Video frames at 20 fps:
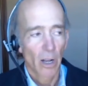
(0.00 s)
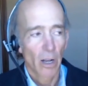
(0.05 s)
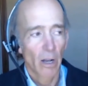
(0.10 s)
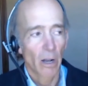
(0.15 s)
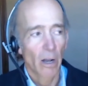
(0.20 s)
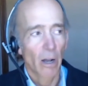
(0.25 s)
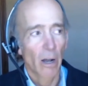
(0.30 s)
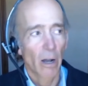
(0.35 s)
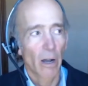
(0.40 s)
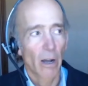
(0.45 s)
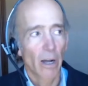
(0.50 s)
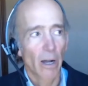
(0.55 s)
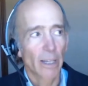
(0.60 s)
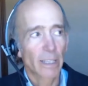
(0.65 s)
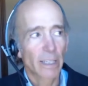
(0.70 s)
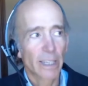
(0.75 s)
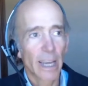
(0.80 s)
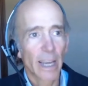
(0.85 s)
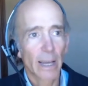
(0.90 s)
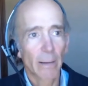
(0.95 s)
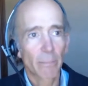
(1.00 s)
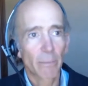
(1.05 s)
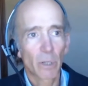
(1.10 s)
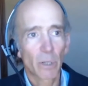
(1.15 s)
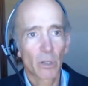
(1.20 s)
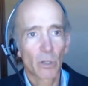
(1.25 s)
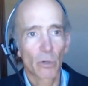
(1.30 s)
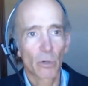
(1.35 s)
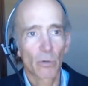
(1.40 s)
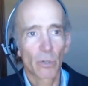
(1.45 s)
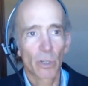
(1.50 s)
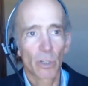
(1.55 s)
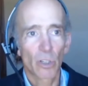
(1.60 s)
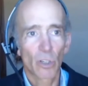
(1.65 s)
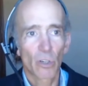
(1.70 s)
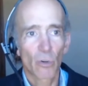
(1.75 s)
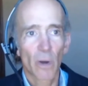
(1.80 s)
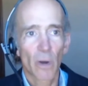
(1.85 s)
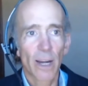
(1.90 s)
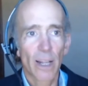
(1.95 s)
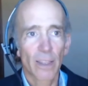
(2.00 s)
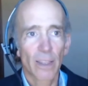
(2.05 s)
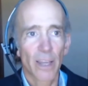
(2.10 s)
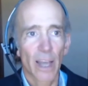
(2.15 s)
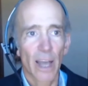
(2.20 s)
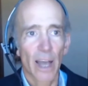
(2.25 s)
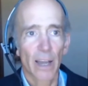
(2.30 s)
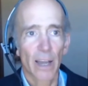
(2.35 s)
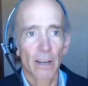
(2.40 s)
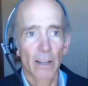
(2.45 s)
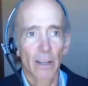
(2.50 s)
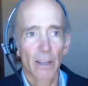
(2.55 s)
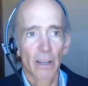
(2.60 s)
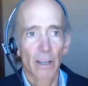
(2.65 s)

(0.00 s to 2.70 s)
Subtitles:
attempt to discredit that